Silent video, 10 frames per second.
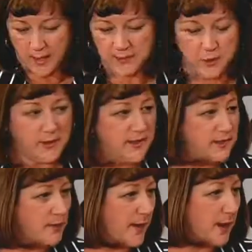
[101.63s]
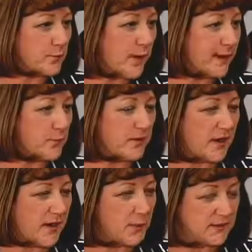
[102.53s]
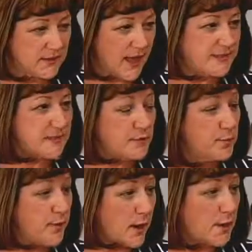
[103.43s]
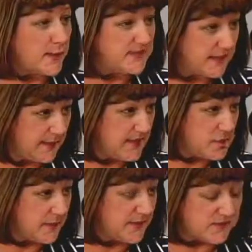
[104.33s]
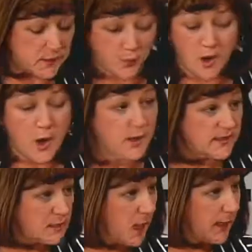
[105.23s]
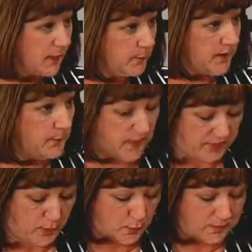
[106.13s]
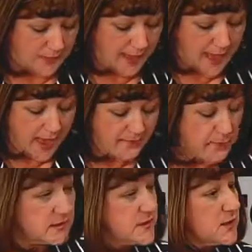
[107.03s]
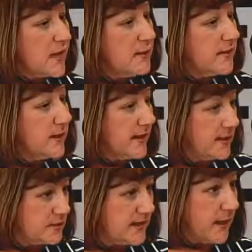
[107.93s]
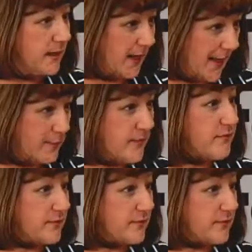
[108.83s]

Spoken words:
I mean, you hit the ground running with lots of new programs and initiatives. So let's talk a little bit about those. First, let's talk about the Literacy Collaborative.